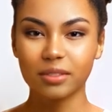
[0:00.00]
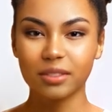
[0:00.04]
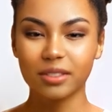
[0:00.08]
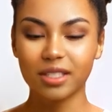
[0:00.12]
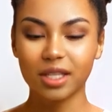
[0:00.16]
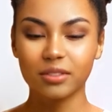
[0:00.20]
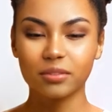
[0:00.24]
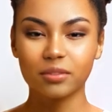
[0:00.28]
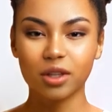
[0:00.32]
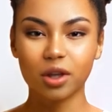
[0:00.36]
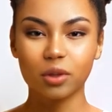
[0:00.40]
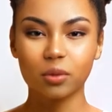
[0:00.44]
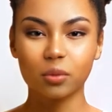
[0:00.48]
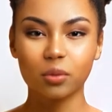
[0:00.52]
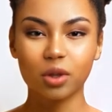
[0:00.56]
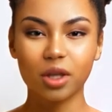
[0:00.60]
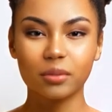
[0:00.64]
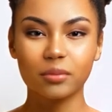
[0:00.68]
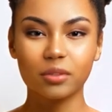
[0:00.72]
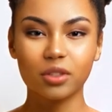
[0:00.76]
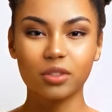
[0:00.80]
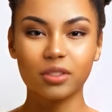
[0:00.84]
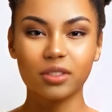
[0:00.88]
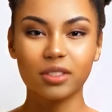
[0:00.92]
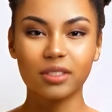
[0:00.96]
They found
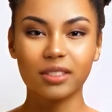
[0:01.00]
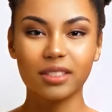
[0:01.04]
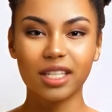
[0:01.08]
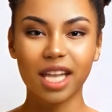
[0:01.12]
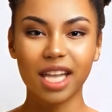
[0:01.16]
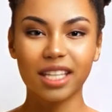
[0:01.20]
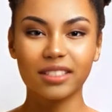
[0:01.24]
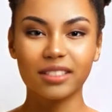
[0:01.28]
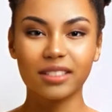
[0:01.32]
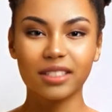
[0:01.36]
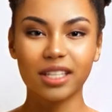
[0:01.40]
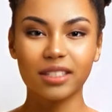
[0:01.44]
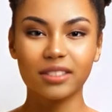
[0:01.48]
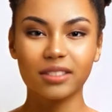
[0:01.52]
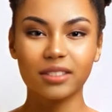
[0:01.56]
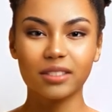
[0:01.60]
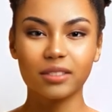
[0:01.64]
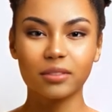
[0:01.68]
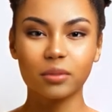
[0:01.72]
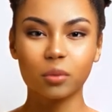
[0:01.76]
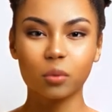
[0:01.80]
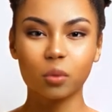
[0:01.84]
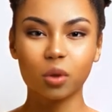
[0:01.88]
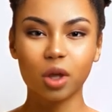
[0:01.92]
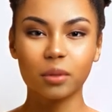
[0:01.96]
refuge in
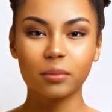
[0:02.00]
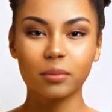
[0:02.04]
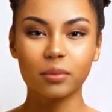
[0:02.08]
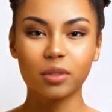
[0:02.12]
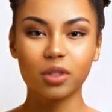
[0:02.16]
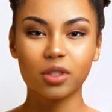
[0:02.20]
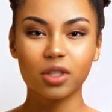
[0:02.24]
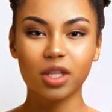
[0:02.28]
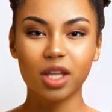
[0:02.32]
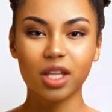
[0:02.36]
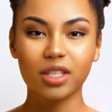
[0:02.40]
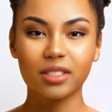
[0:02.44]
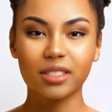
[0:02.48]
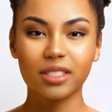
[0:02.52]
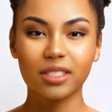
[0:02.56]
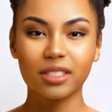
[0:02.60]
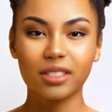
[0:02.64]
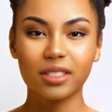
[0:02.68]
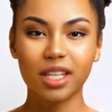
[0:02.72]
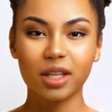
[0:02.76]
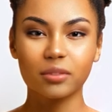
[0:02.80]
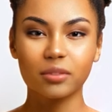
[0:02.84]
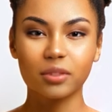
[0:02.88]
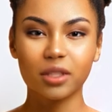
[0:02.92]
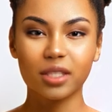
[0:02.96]
Texas, where Mudiay
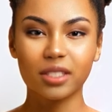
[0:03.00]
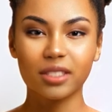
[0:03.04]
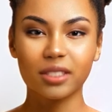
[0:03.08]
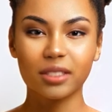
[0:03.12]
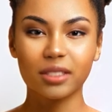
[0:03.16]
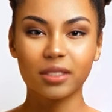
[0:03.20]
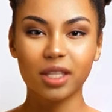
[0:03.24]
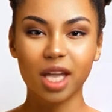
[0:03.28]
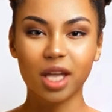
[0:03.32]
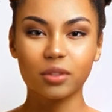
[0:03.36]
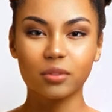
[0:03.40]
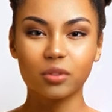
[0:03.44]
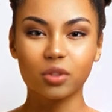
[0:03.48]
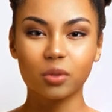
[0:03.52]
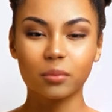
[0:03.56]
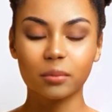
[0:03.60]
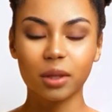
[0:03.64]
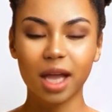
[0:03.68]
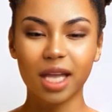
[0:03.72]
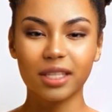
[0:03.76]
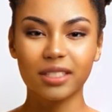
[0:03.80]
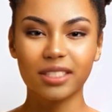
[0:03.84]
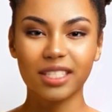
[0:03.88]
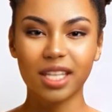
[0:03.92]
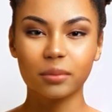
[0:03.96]
discovered his love for
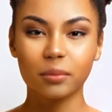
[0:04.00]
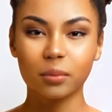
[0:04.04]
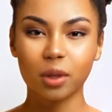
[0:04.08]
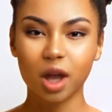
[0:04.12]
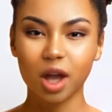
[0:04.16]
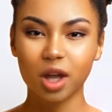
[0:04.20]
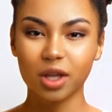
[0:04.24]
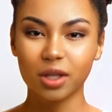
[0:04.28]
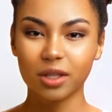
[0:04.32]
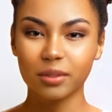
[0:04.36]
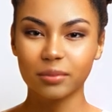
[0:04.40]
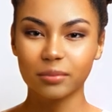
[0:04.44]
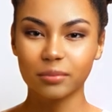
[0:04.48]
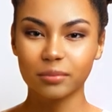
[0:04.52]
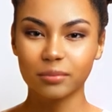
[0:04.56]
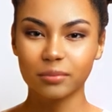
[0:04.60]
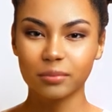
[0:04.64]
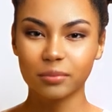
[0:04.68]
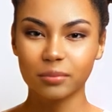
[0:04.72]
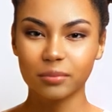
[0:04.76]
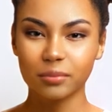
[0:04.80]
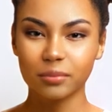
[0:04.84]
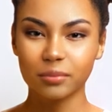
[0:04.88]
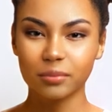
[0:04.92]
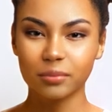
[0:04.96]
basketball.
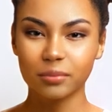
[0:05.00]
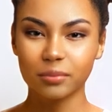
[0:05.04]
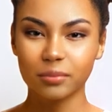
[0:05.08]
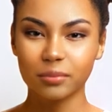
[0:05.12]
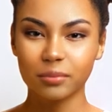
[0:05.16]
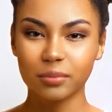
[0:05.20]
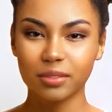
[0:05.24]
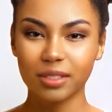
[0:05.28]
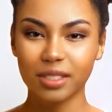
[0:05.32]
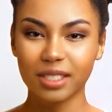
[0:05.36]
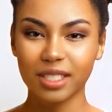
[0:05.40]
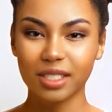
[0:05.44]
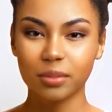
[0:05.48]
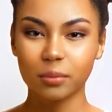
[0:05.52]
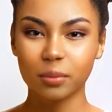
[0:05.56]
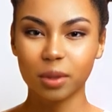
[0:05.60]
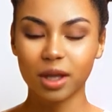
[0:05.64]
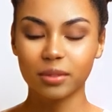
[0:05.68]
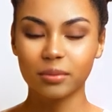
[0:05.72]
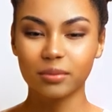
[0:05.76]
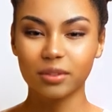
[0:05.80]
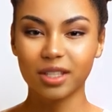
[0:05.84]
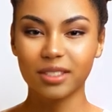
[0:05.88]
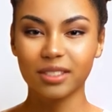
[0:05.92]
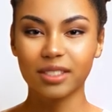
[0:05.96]

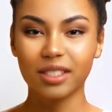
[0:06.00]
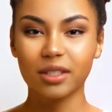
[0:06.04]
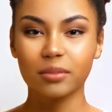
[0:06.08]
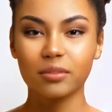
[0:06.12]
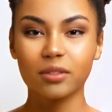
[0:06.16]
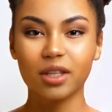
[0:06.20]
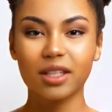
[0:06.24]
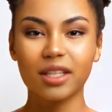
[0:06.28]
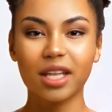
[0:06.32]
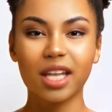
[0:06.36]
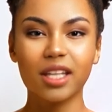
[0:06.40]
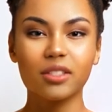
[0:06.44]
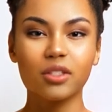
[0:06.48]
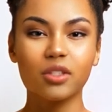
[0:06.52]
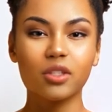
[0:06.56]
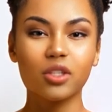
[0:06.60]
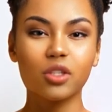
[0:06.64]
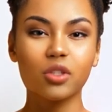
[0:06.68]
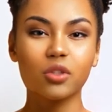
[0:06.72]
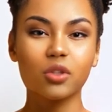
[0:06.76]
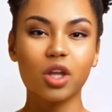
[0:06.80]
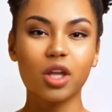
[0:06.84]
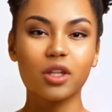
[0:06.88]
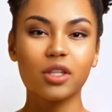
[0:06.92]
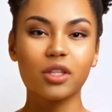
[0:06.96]
Despite facing financial
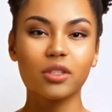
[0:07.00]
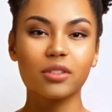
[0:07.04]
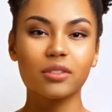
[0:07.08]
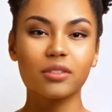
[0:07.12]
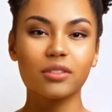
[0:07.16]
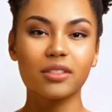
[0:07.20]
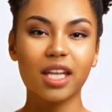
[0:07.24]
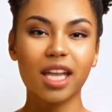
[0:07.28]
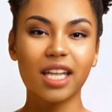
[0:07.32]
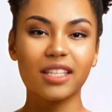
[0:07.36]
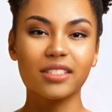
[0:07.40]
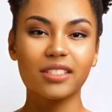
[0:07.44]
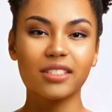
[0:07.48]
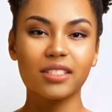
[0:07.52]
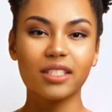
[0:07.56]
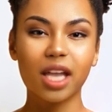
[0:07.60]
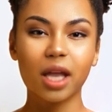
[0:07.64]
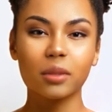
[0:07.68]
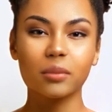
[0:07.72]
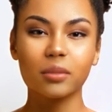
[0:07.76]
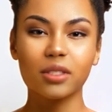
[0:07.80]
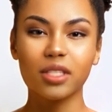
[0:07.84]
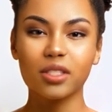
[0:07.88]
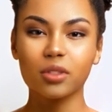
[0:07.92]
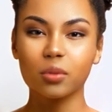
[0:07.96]
struggles and
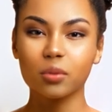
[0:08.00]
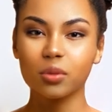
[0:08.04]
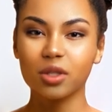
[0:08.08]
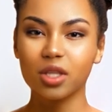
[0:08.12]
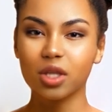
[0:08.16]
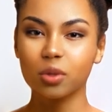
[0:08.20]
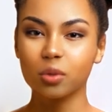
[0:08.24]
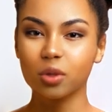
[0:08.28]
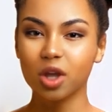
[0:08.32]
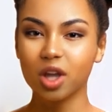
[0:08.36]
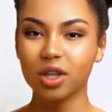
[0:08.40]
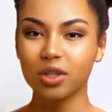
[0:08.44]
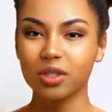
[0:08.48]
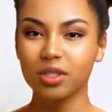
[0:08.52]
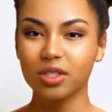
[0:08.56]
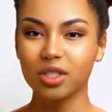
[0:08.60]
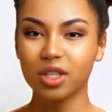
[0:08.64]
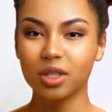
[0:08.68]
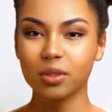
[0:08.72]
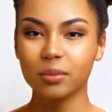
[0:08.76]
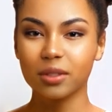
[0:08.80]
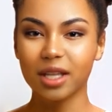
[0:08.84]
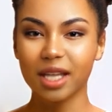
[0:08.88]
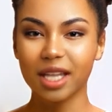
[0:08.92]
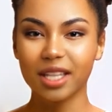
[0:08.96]
adapting to a new
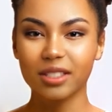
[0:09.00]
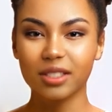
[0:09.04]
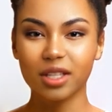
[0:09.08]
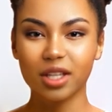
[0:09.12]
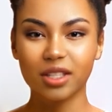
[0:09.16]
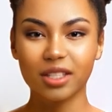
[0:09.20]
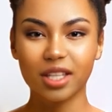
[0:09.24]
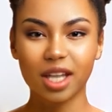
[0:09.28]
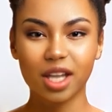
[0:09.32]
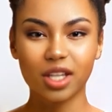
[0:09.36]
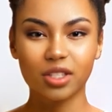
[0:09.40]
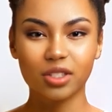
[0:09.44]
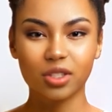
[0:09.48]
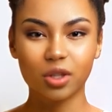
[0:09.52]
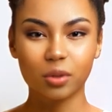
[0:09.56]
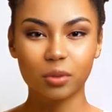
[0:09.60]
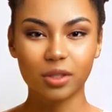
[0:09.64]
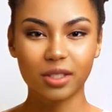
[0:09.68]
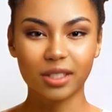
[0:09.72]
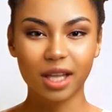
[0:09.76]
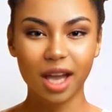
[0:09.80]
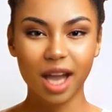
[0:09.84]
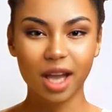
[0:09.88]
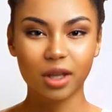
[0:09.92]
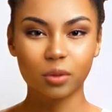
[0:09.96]
culture, Mudiay showed
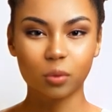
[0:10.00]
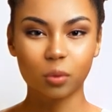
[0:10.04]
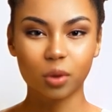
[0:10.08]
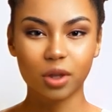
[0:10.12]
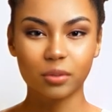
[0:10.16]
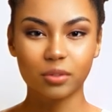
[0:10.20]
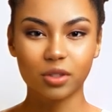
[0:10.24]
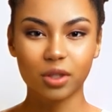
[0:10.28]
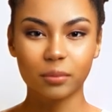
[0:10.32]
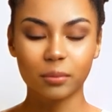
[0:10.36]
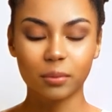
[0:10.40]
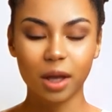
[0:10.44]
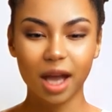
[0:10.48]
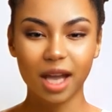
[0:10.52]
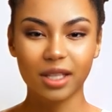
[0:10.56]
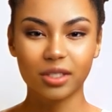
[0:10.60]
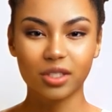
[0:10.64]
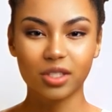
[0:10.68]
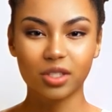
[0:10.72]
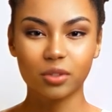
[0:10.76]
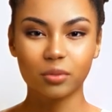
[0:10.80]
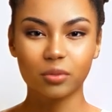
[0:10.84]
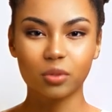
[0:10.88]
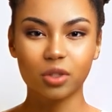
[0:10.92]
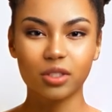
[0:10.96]
an unwavering
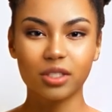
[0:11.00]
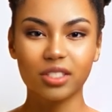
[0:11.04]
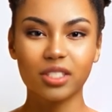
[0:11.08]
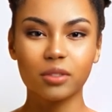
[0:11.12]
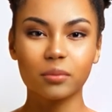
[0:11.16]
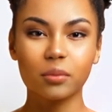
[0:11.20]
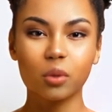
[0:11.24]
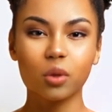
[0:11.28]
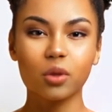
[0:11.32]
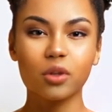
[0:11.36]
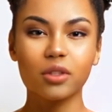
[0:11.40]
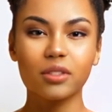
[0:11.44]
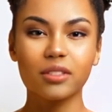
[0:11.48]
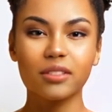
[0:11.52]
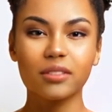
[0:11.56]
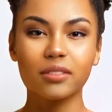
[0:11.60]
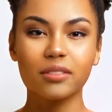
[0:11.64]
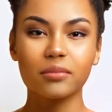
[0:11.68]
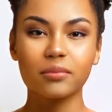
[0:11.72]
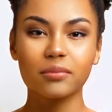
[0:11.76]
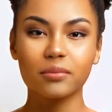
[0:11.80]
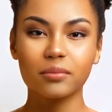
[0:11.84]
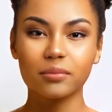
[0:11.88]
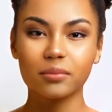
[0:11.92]
passion for the sport.